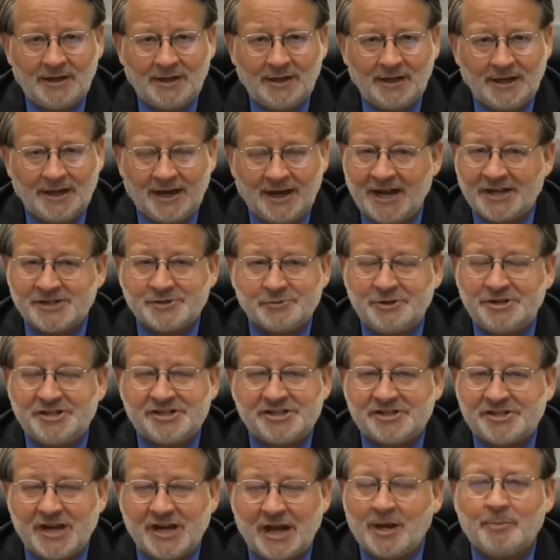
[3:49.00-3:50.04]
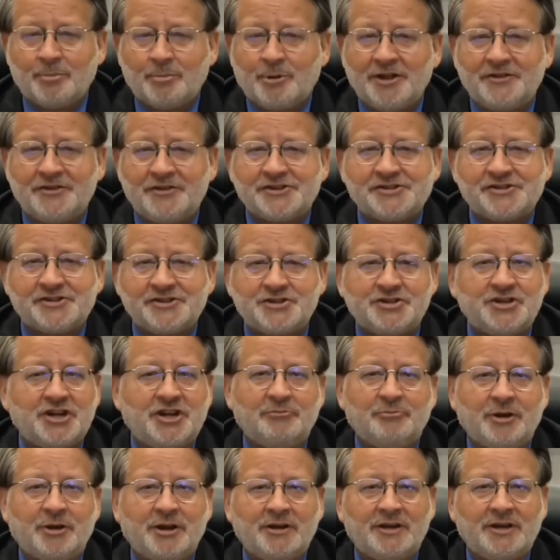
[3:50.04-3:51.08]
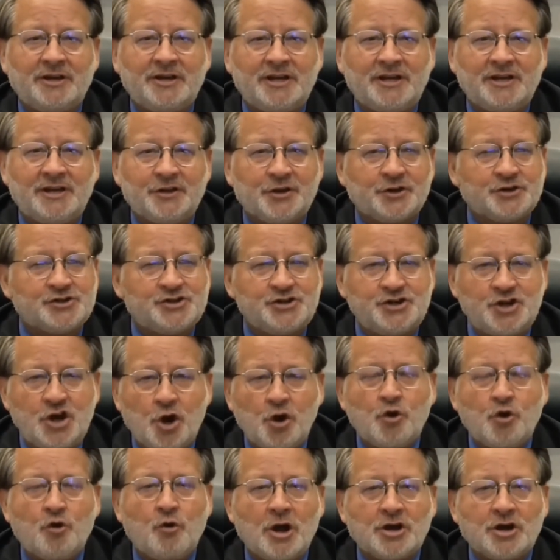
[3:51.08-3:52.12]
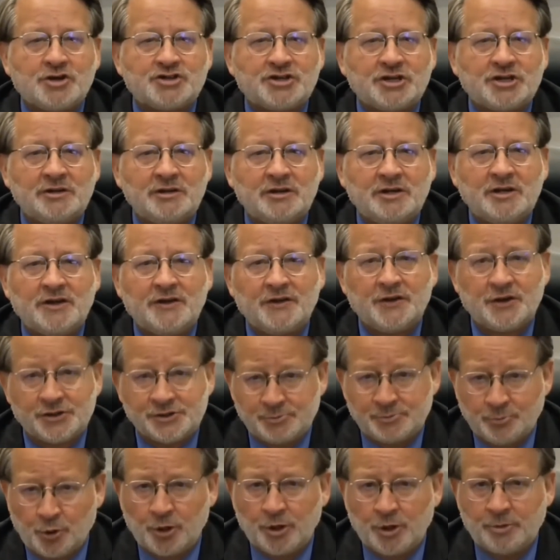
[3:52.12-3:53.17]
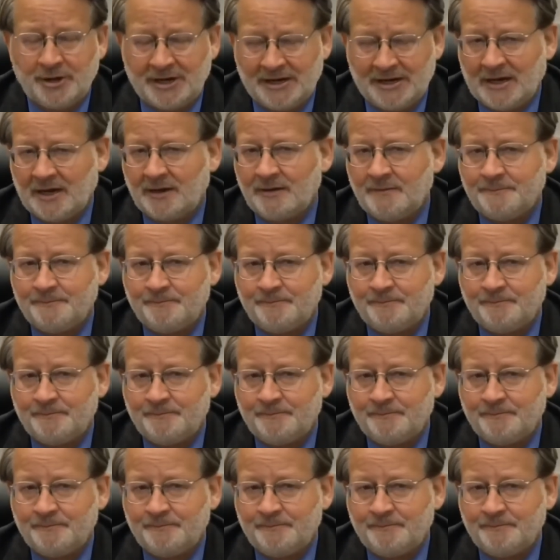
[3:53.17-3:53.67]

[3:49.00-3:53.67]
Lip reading: And as we celebrate this achievement, there's no question there's more to be done.